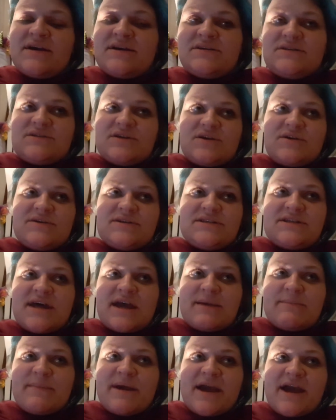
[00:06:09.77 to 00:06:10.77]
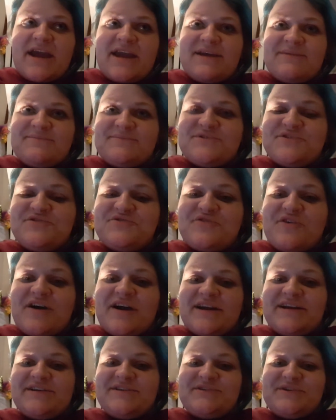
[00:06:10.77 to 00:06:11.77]
So it's like my aim to
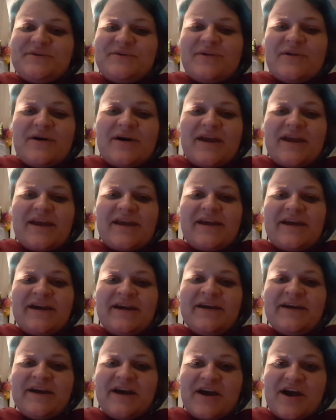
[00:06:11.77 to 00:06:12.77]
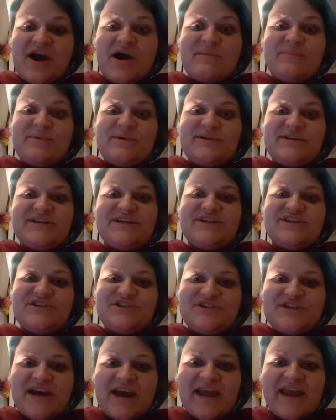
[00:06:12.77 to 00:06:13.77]
try and do like a cupboard
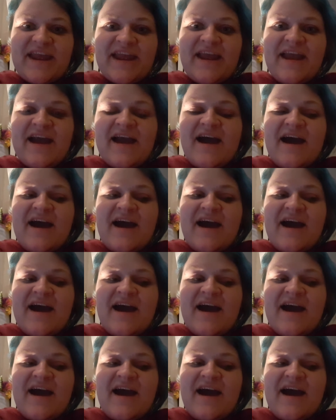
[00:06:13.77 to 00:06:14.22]
each day,